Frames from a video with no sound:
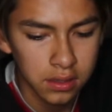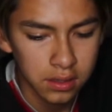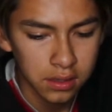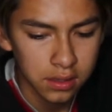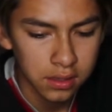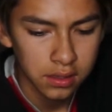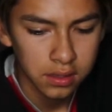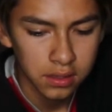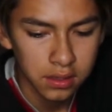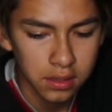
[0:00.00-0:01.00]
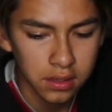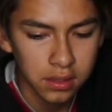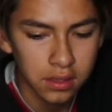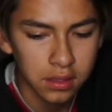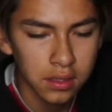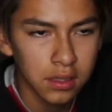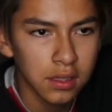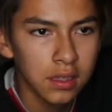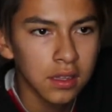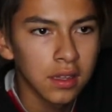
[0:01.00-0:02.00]

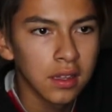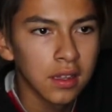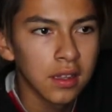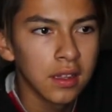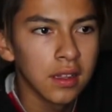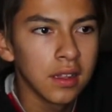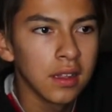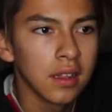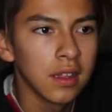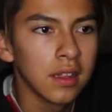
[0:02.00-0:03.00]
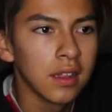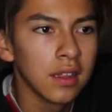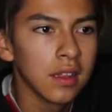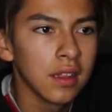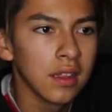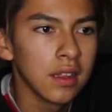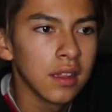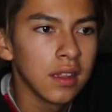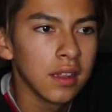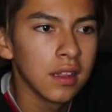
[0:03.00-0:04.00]

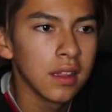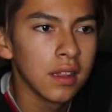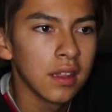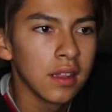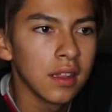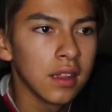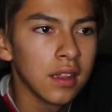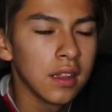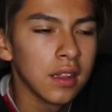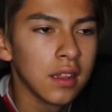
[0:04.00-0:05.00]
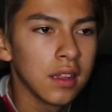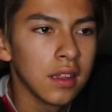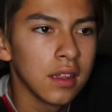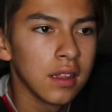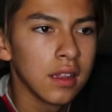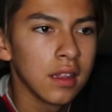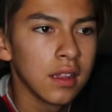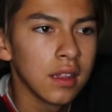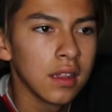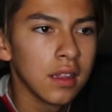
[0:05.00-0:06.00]

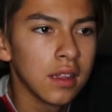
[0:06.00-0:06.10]
[no speech]